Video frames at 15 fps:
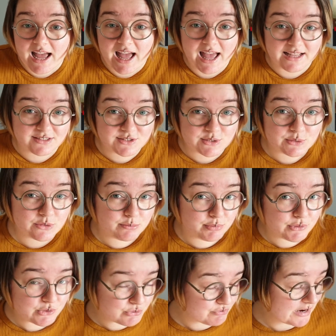and so the
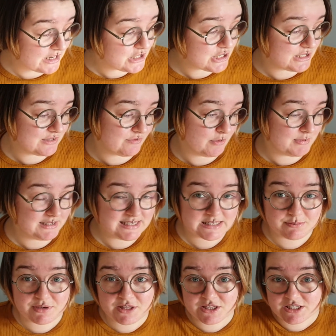book ranges from
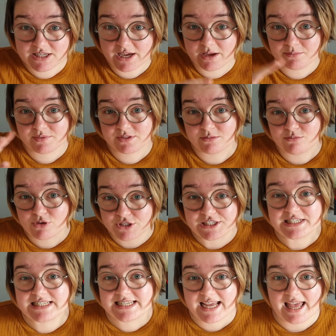Elizabethan times to
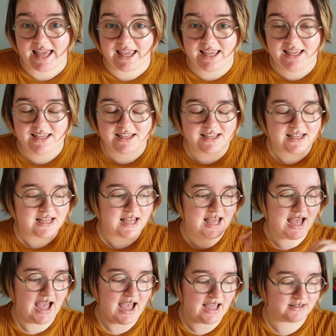modern day,
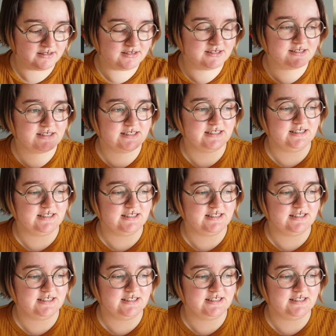and